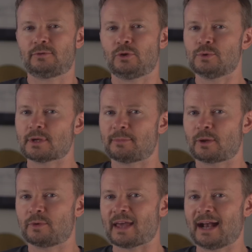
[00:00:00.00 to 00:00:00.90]
to do something
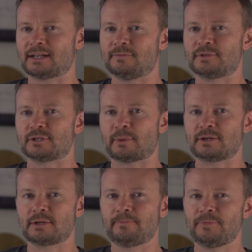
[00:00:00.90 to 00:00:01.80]
with active suspension.